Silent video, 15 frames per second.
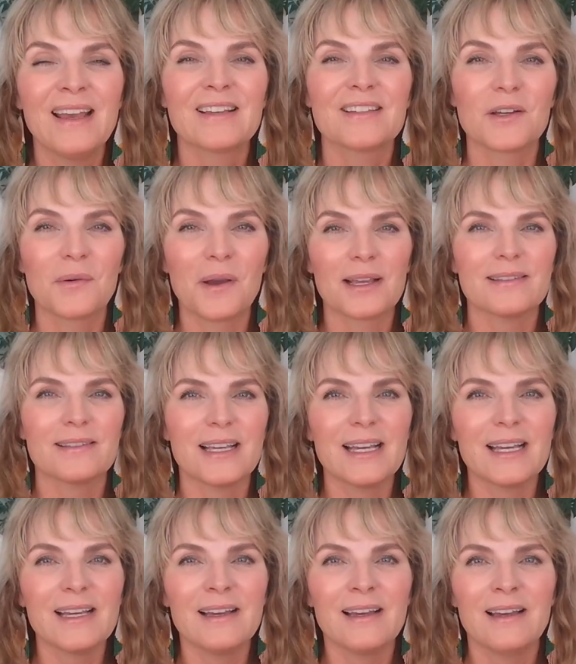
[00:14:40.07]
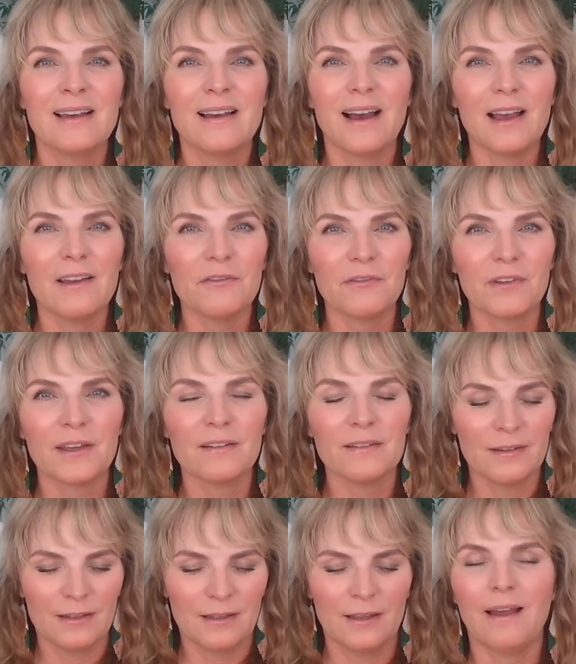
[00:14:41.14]
So I see, I feel,
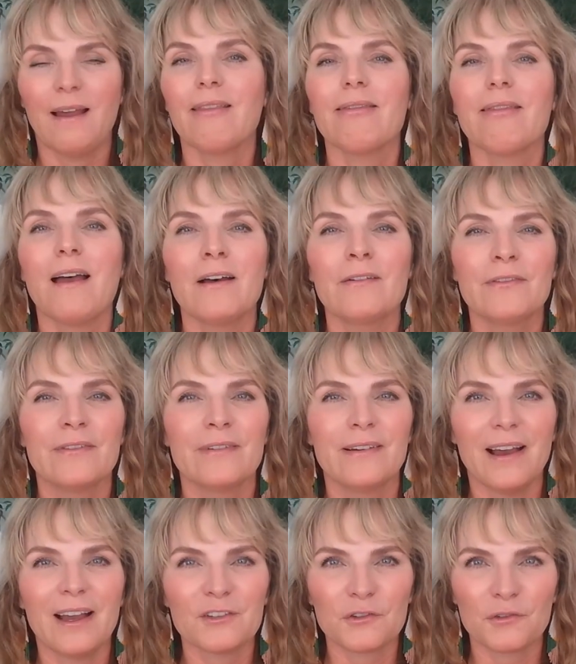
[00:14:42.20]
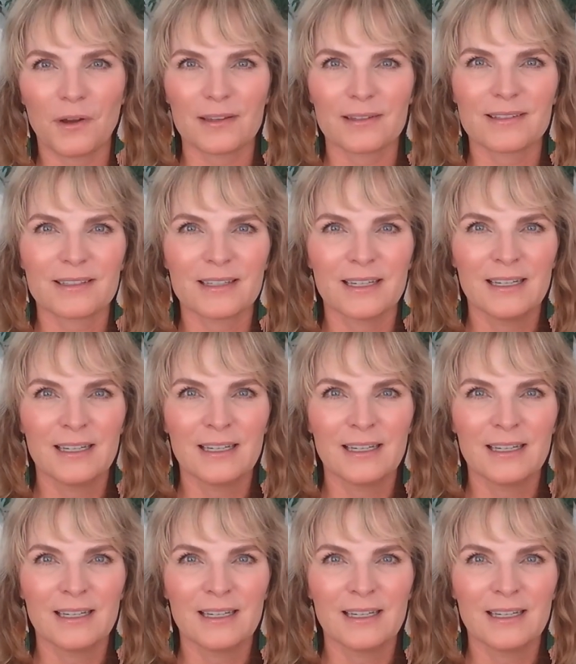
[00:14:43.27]
I love, I trust.